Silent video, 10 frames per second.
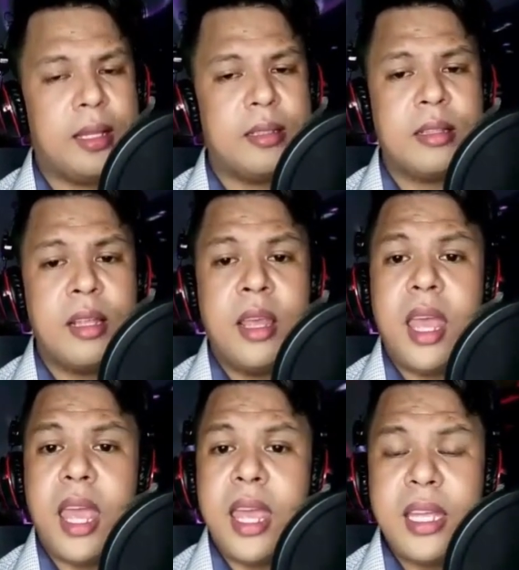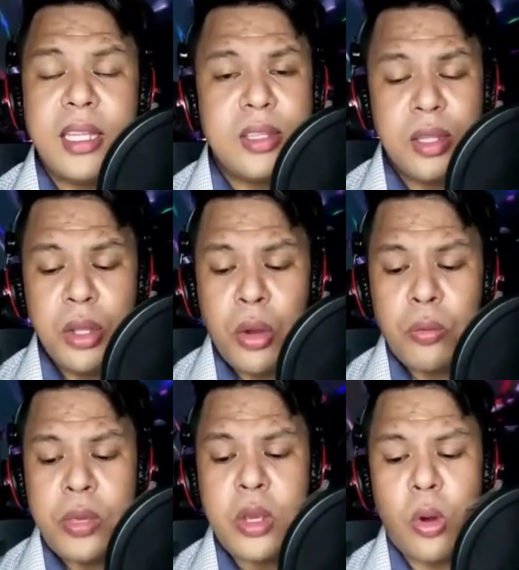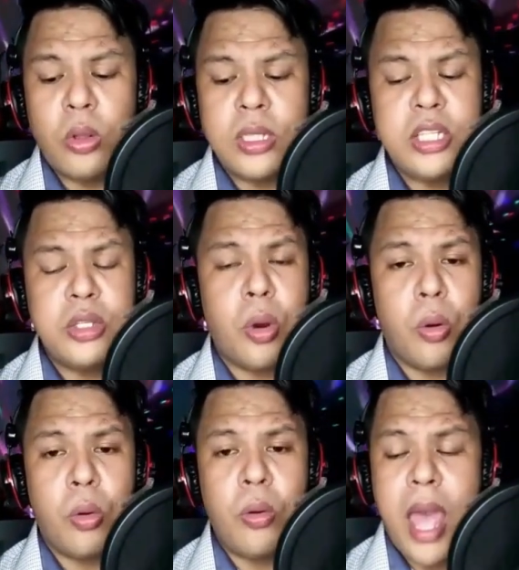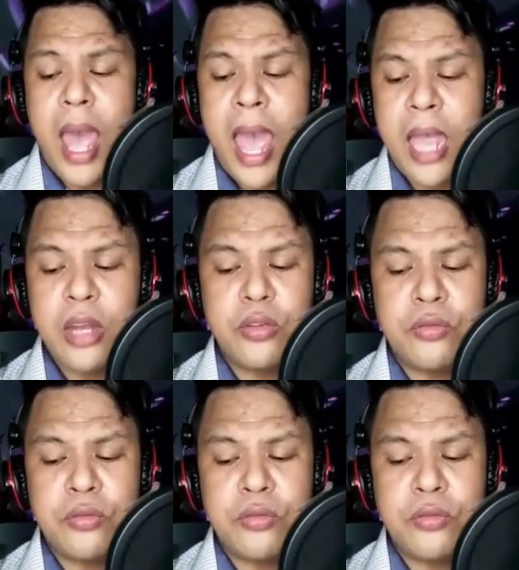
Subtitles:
Their personality and or the background